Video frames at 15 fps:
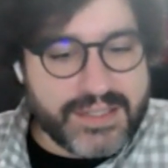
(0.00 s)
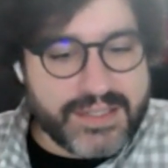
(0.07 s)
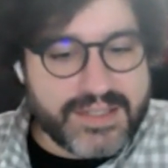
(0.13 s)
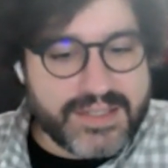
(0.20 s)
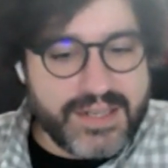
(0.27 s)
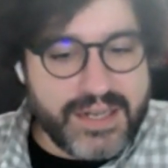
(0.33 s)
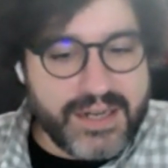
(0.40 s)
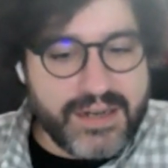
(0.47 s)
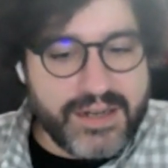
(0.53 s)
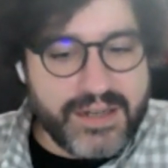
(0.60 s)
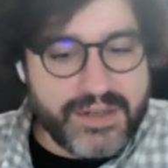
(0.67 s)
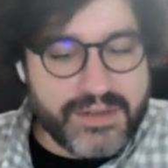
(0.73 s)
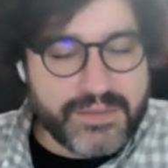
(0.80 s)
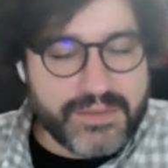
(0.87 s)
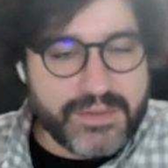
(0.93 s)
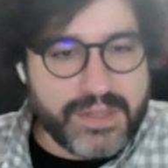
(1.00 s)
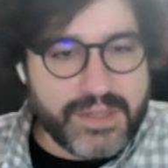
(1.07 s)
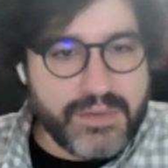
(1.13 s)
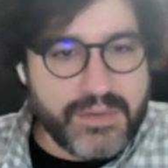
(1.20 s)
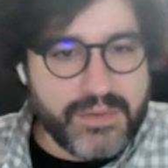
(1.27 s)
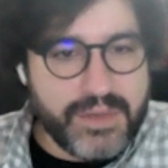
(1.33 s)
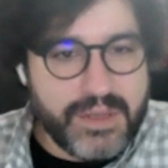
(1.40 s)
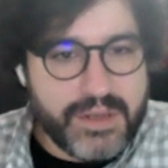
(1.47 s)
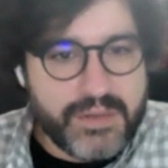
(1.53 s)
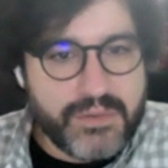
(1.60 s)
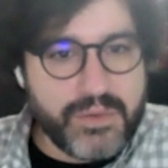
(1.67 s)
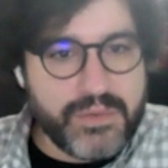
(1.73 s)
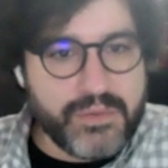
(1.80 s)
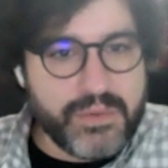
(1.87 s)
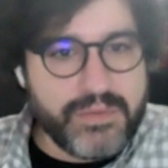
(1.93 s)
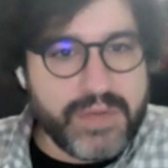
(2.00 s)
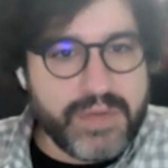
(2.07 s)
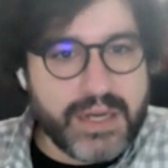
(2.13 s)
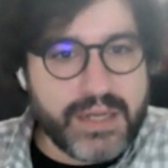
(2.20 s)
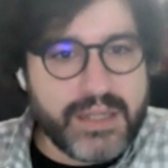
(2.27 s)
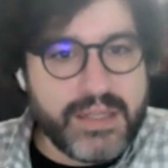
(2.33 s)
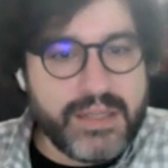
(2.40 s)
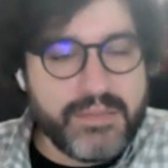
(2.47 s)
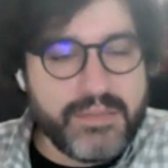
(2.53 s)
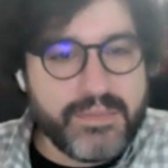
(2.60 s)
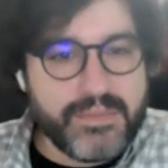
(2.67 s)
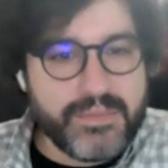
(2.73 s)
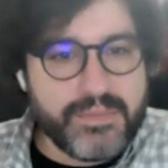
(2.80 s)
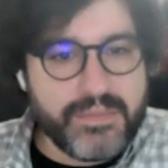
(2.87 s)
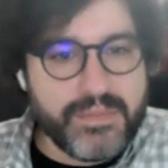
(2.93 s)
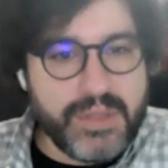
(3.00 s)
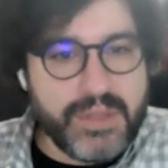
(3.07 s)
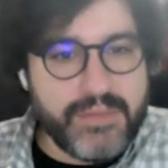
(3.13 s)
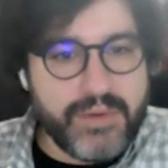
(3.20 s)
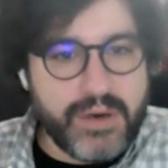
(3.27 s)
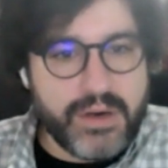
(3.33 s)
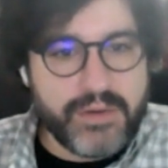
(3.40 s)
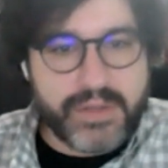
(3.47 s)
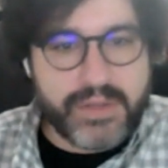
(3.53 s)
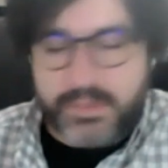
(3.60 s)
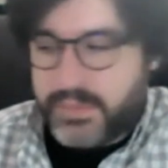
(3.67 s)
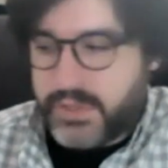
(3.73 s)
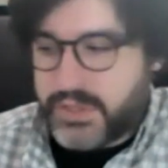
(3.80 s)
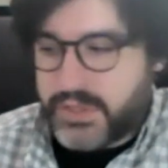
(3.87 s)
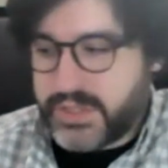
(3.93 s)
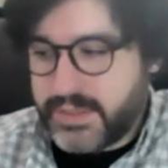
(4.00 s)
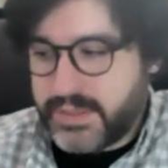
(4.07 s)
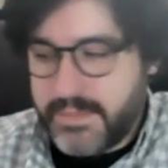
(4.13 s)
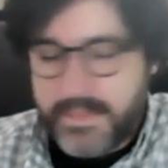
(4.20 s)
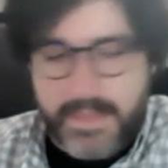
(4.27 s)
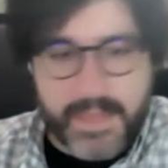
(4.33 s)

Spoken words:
scenario that, you know, we've got to keep evolving and pushing.